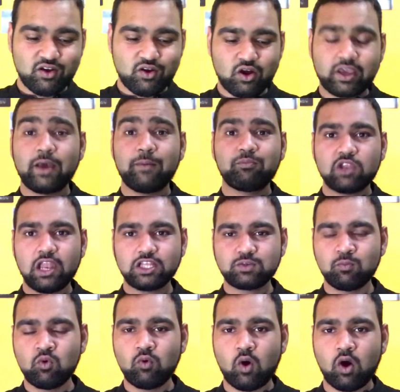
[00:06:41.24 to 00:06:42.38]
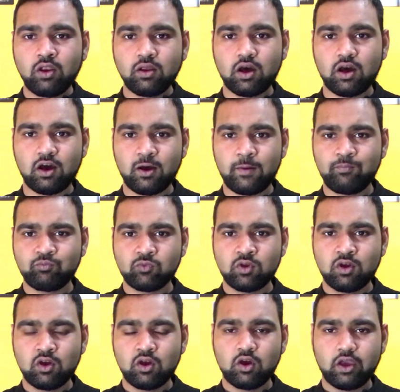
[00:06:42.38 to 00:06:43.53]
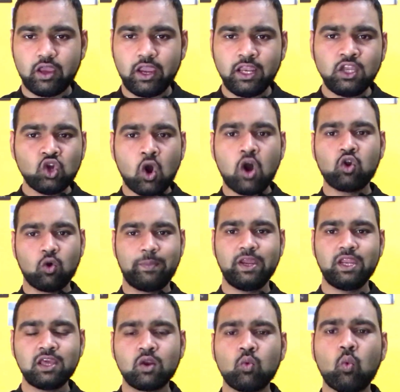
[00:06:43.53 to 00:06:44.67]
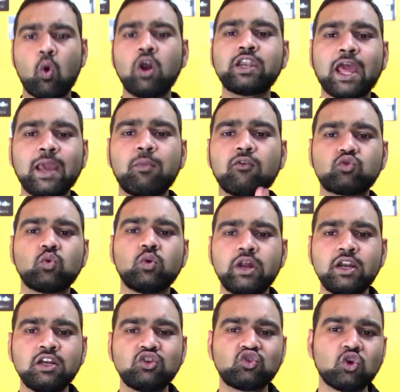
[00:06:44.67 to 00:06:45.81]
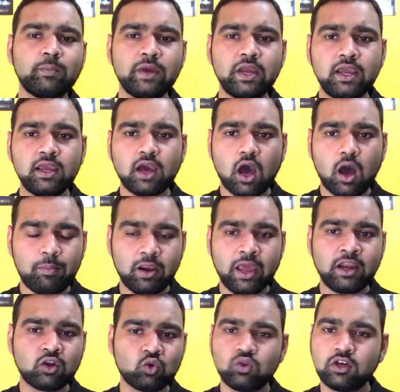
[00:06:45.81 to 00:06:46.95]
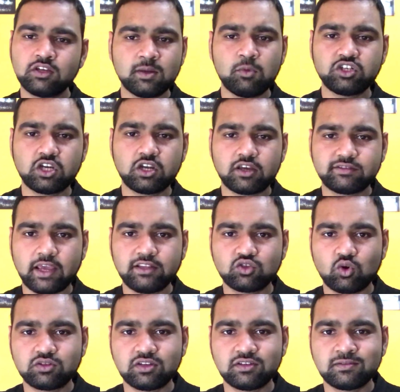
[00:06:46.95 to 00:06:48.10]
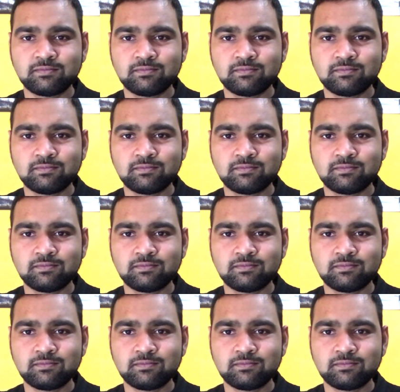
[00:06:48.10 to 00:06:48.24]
Okay, let's move on. In your opinion, what type of student should be applying to the simulation science courses?